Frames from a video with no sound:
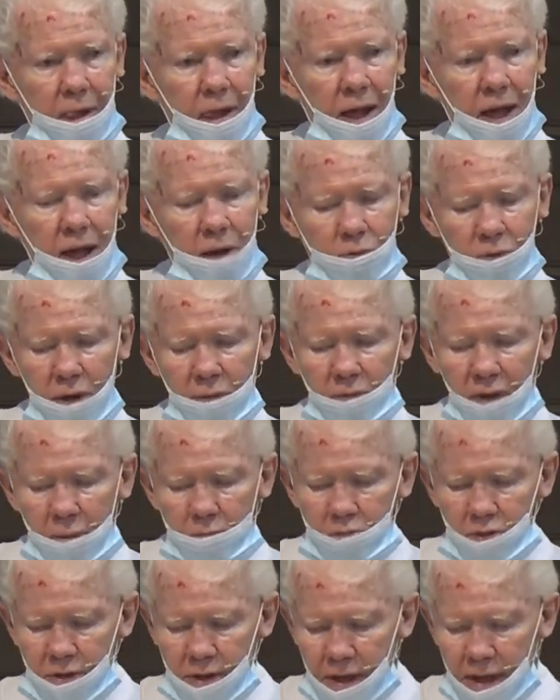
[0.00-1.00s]
And when we
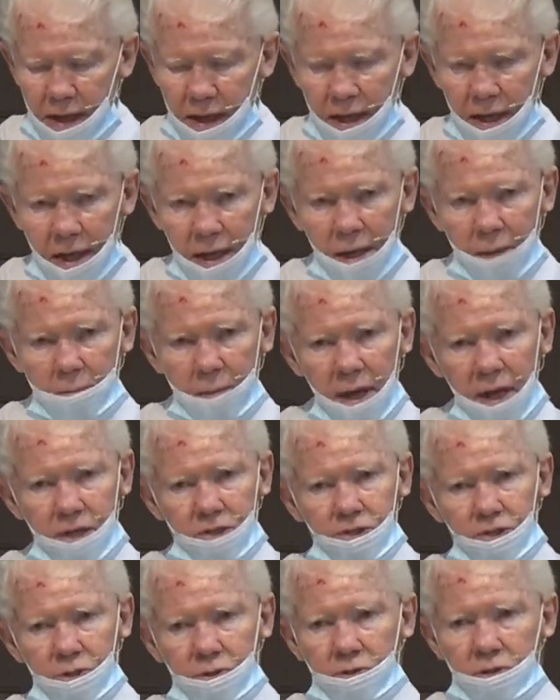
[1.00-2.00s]
pray, make
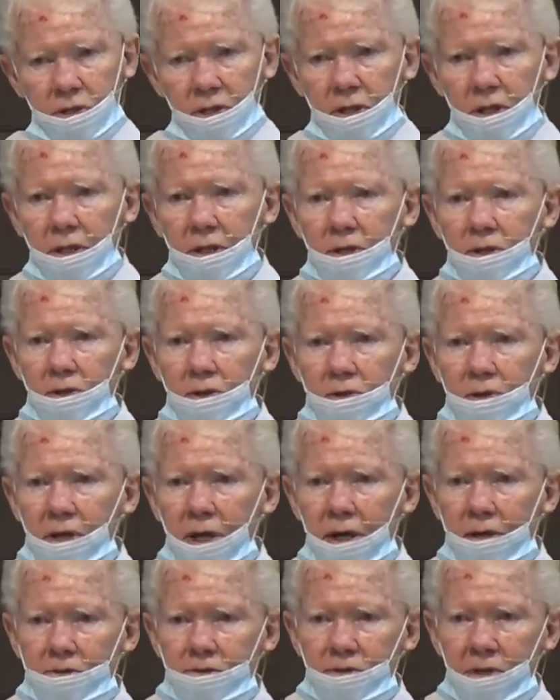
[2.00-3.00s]
sure you're
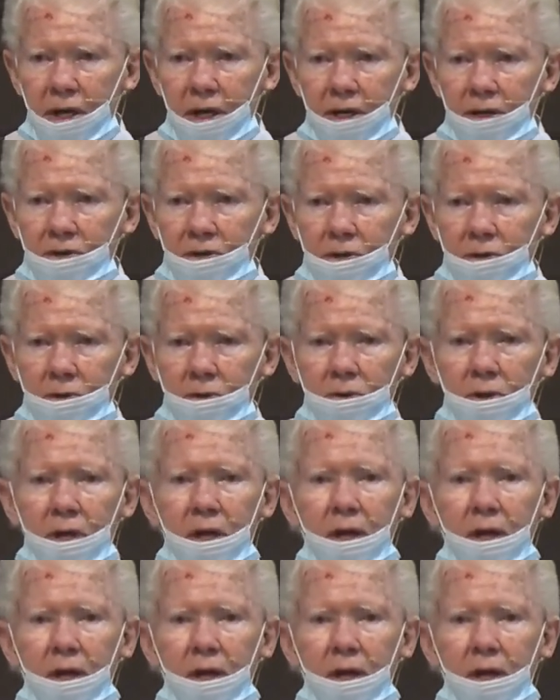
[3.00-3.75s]
not trying to